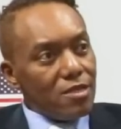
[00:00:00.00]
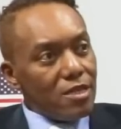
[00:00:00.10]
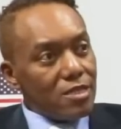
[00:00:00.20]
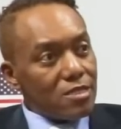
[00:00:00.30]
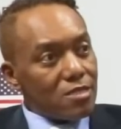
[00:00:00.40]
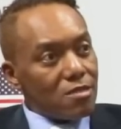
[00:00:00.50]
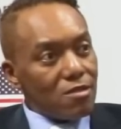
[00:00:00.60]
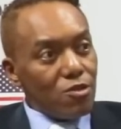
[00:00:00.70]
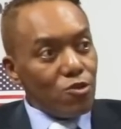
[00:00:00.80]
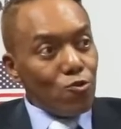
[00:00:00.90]
it's
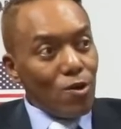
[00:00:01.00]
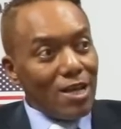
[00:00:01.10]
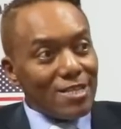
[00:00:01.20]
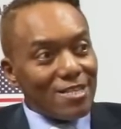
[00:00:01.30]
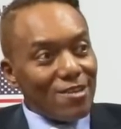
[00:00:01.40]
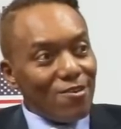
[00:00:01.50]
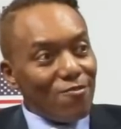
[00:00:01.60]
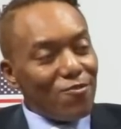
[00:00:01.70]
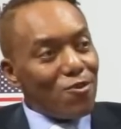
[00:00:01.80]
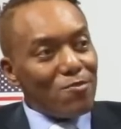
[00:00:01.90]
you as a
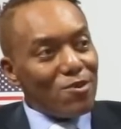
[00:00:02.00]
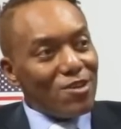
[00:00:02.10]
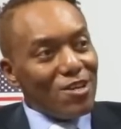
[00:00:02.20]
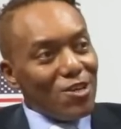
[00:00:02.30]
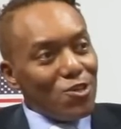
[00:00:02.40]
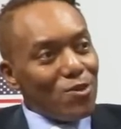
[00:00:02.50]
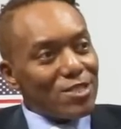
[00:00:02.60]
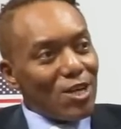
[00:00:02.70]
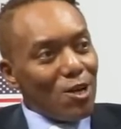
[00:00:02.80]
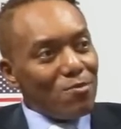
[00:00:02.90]
former
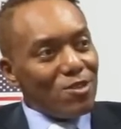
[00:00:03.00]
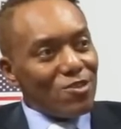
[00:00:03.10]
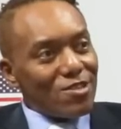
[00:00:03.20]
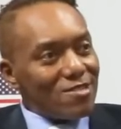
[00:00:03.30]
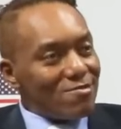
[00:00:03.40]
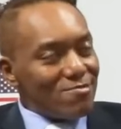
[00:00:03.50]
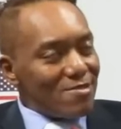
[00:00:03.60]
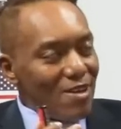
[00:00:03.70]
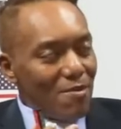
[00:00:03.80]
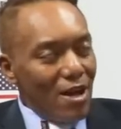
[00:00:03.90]
U.S. Army,
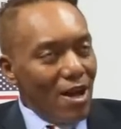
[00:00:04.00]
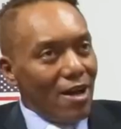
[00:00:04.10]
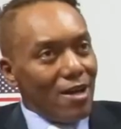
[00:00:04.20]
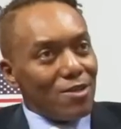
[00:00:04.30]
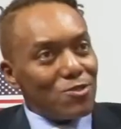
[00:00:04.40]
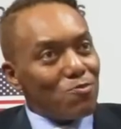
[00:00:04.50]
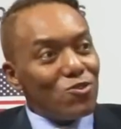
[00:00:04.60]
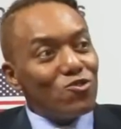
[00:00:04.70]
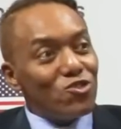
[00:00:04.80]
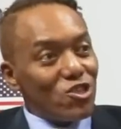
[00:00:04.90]
I
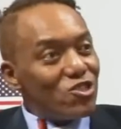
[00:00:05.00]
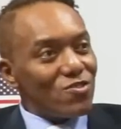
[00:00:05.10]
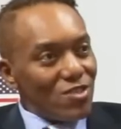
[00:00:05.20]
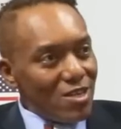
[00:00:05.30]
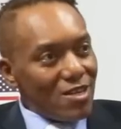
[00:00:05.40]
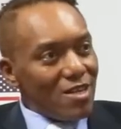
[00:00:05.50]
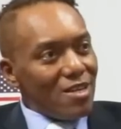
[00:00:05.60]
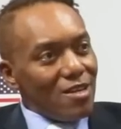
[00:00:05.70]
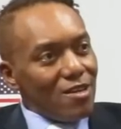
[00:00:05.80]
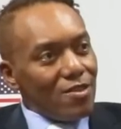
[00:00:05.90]
suppose you judge
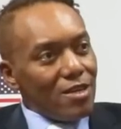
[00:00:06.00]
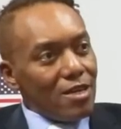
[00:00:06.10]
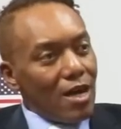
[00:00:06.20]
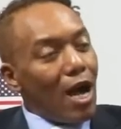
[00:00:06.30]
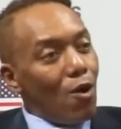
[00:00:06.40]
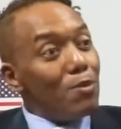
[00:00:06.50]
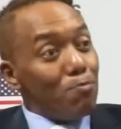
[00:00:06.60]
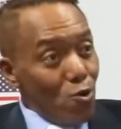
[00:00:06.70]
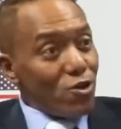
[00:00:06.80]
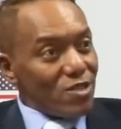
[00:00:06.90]
how
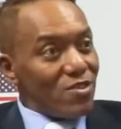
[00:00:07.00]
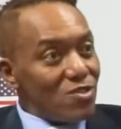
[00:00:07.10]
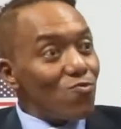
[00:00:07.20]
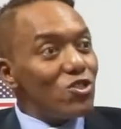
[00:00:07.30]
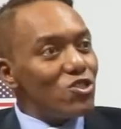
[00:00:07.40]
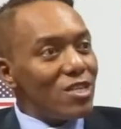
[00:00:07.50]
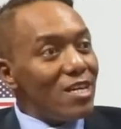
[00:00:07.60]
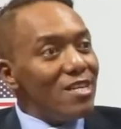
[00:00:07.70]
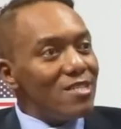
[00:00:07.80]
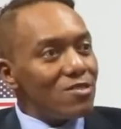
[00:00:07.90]
important this region
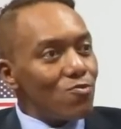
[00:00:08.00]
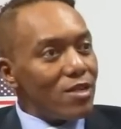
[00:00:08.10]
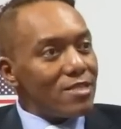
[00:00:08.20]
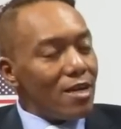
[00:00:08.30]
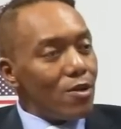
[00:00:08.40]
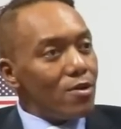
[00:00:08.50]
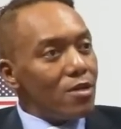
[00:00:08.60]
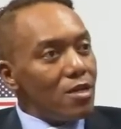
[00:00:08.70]
is right now.